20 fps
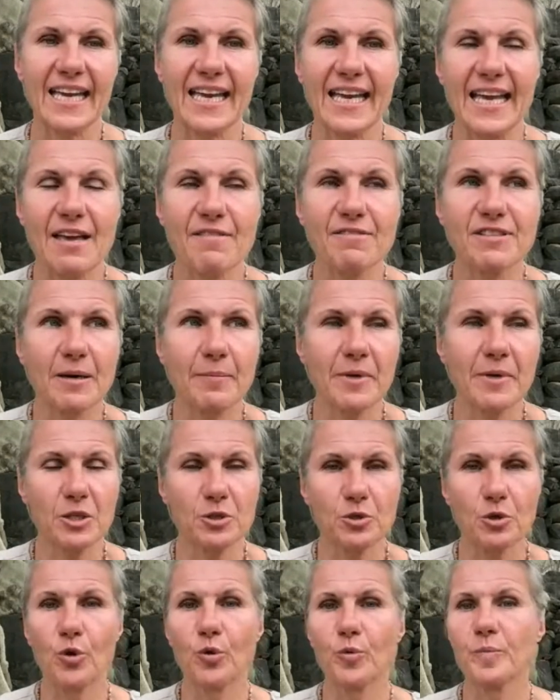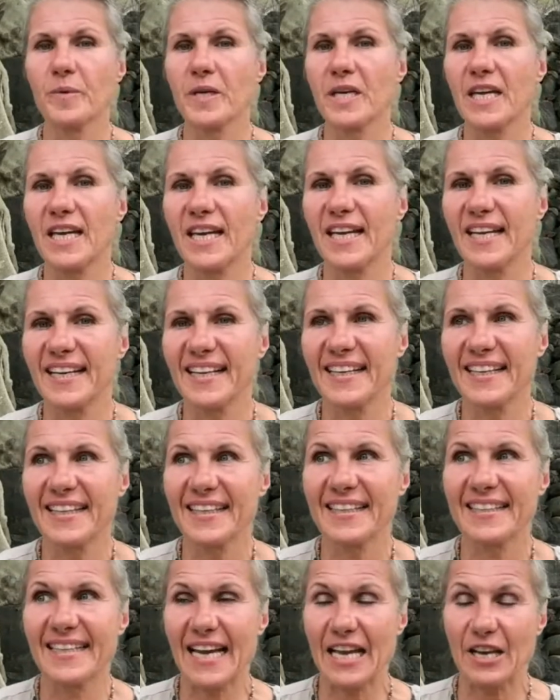If somebody told me
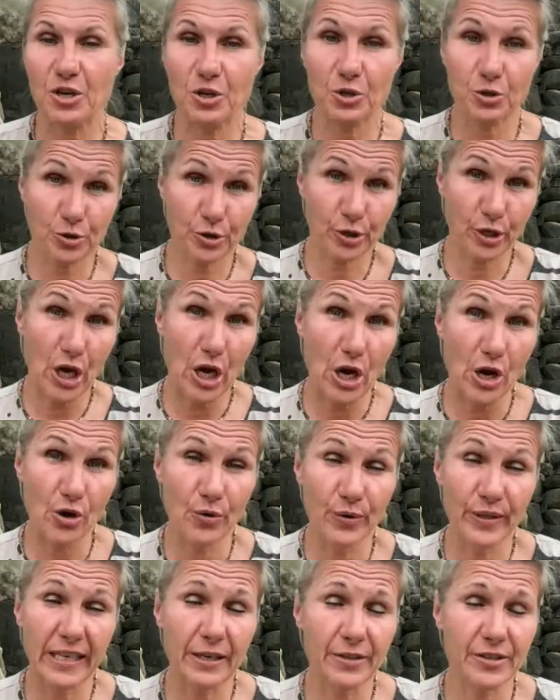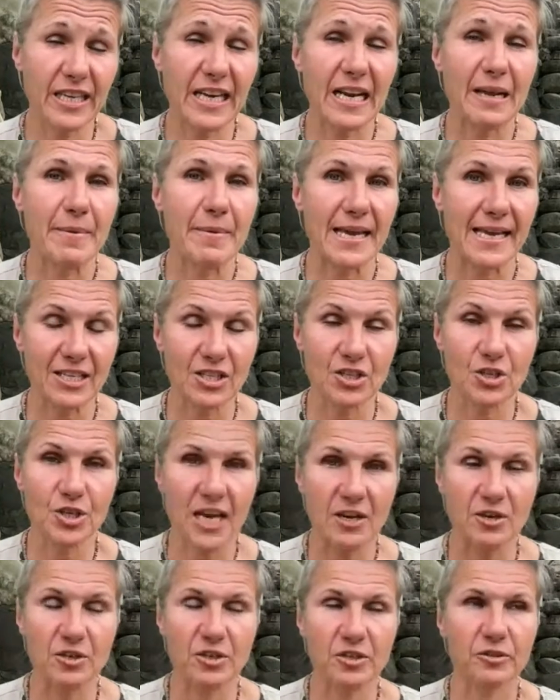9 years ago that I was going to make these
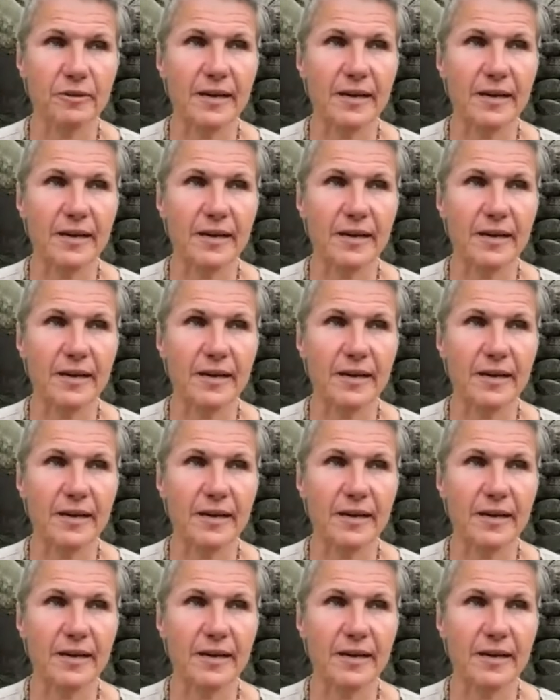changes,